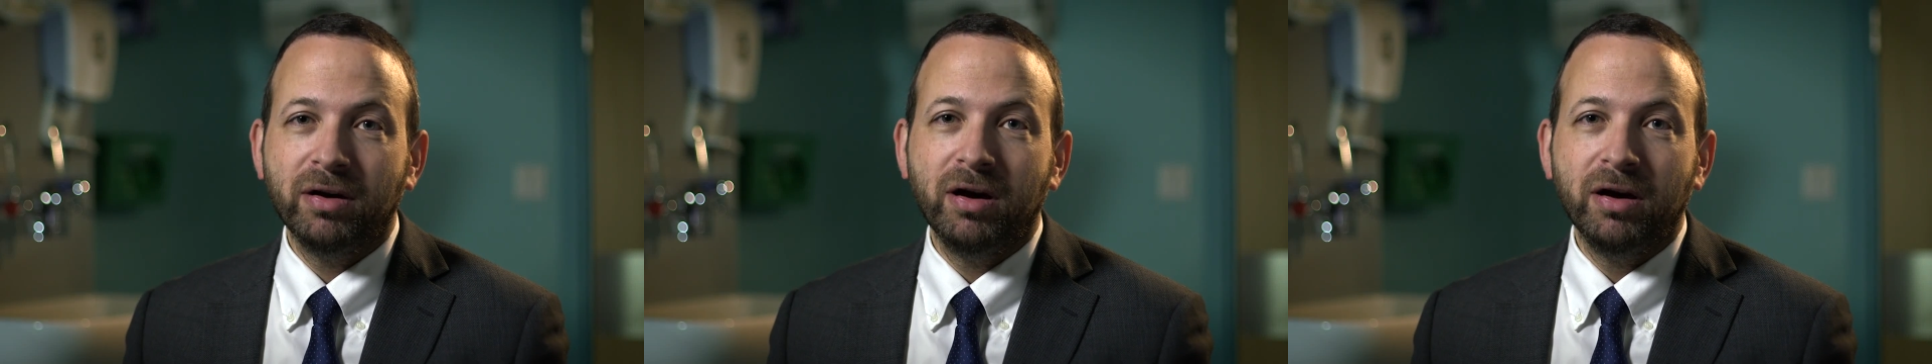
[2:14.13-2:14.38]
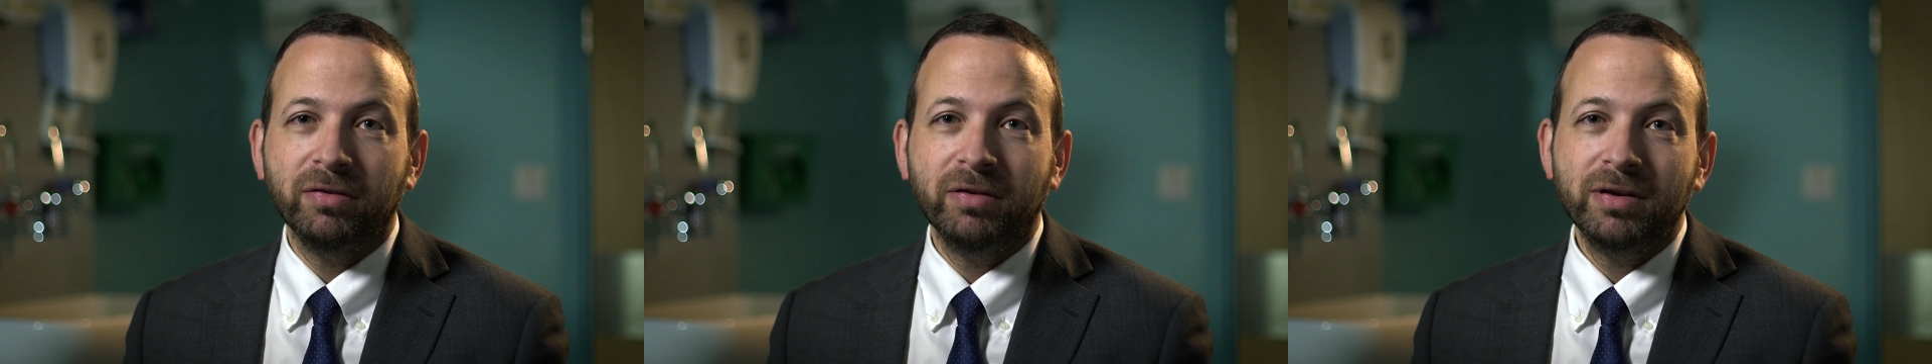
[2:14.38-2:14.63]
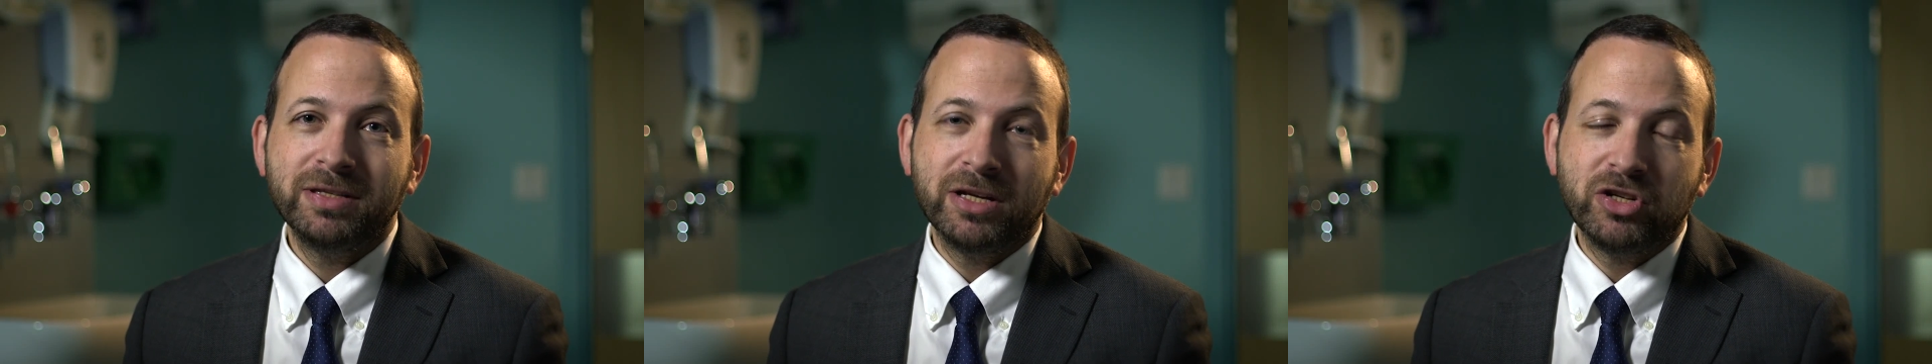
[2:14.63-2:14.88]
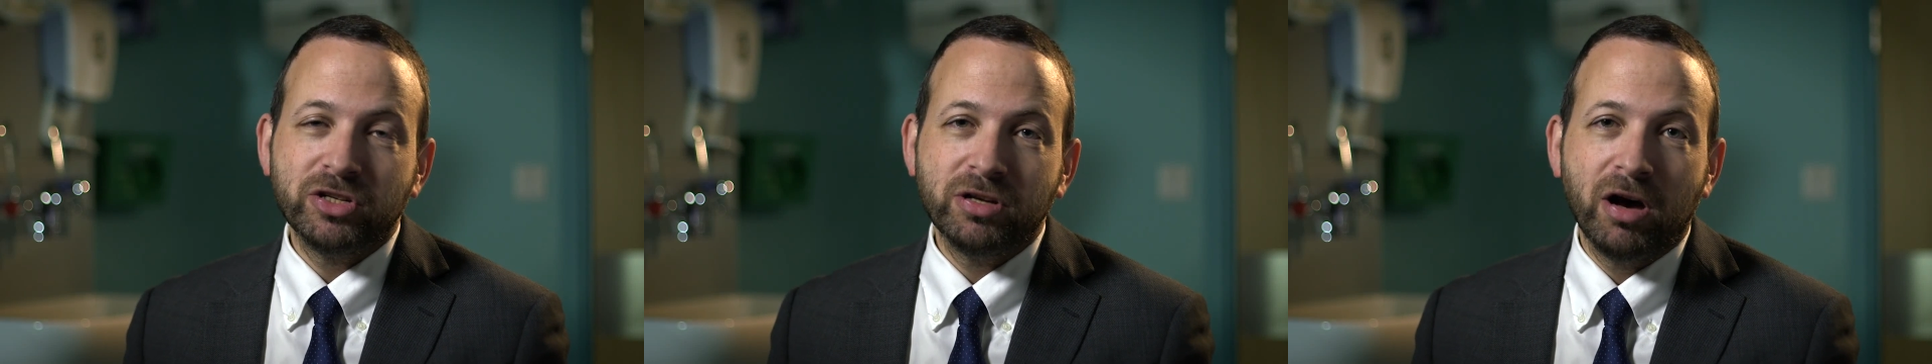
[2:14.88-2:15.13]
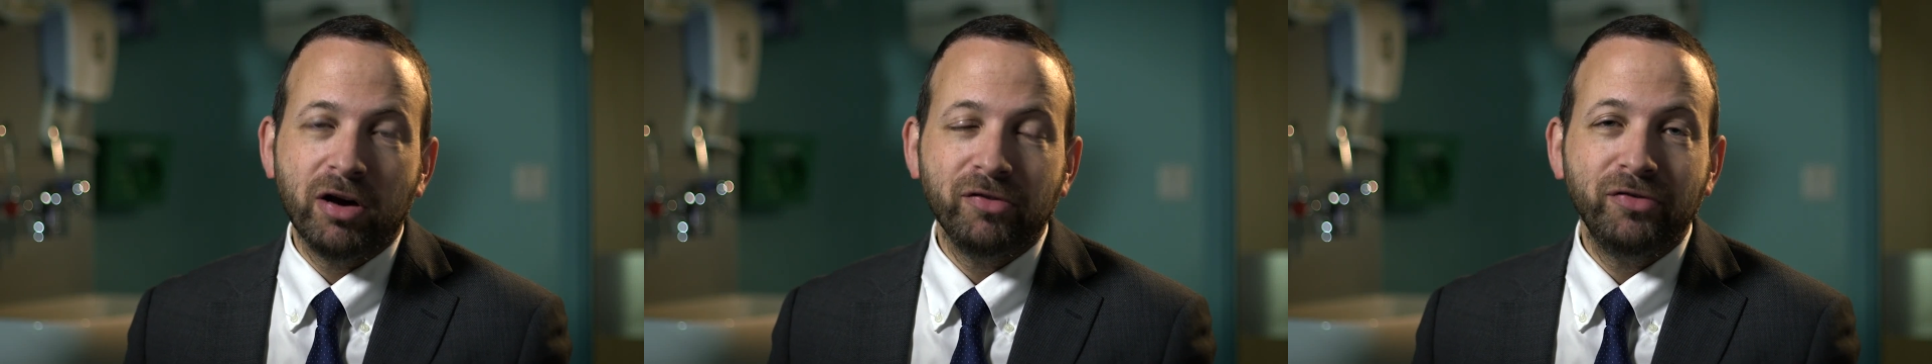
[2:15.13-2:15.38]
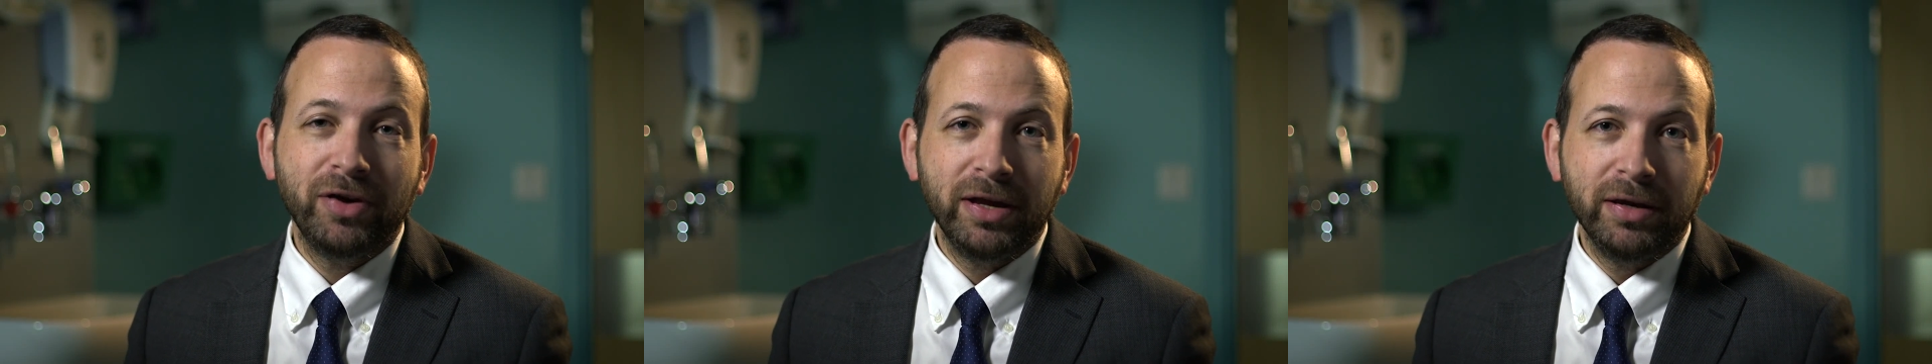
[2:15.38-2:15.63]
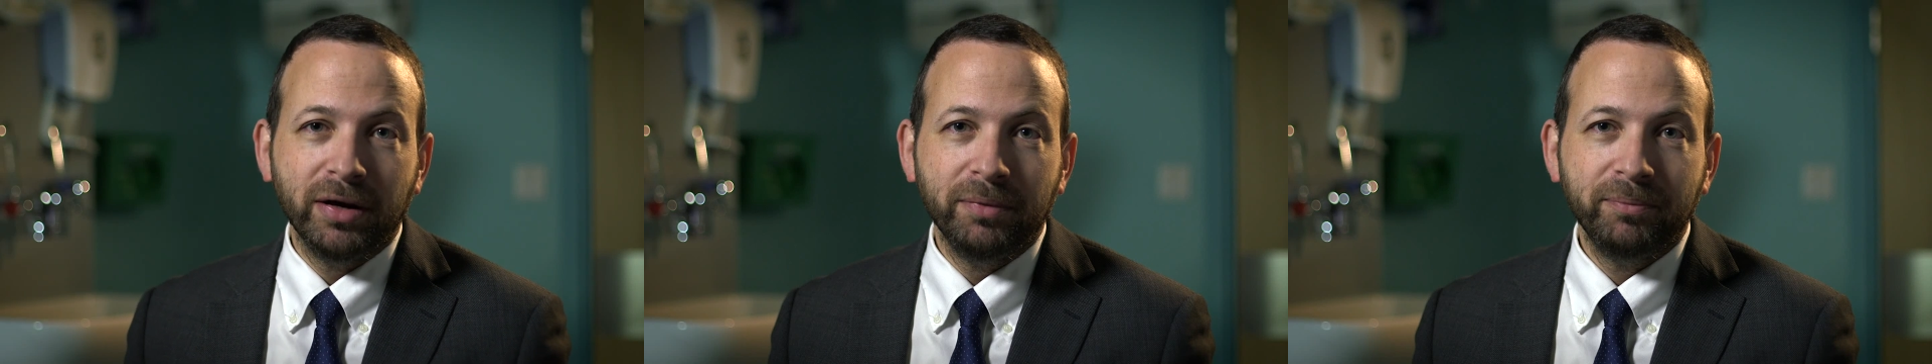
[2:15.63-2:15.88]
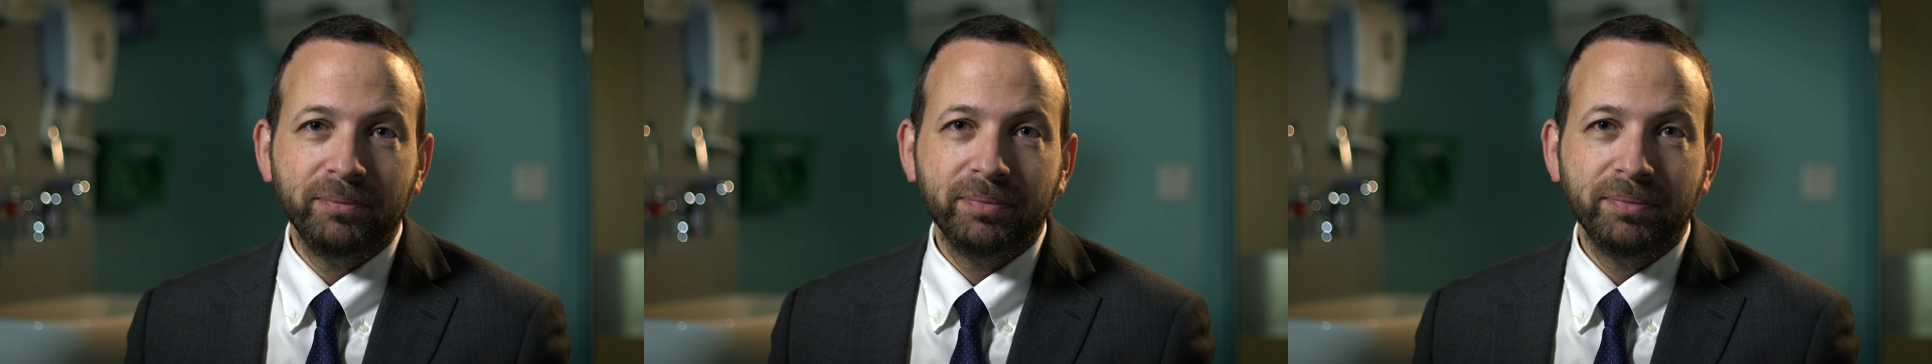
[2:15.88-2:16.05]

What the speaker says: the heart, such as heart failure.